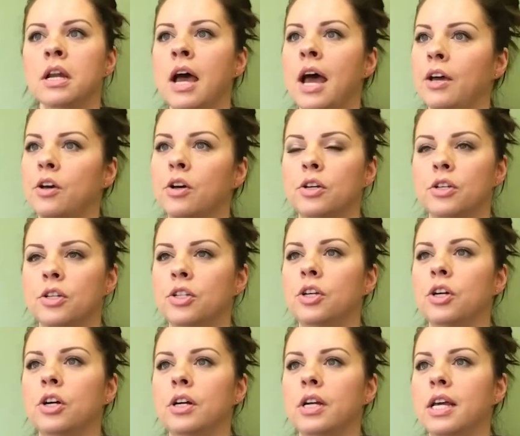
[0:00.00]
I couldn't
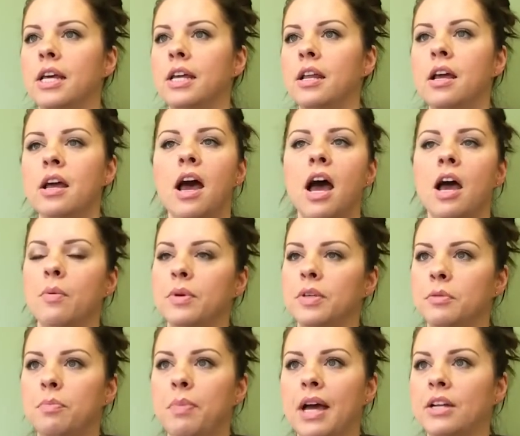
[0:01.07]
turn it. I was
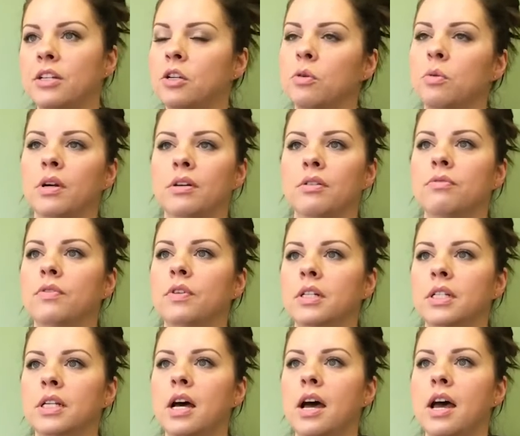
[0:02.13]
back to work full
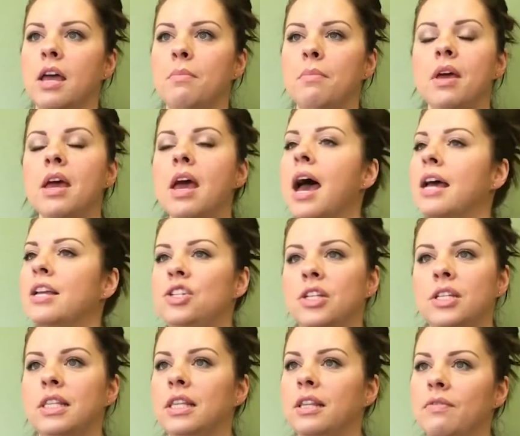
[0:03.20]
time and
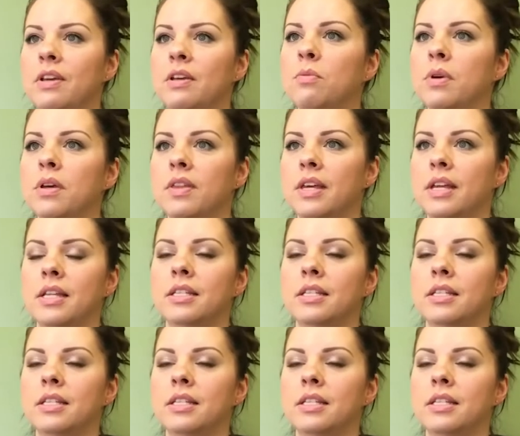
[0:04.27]
just living with it.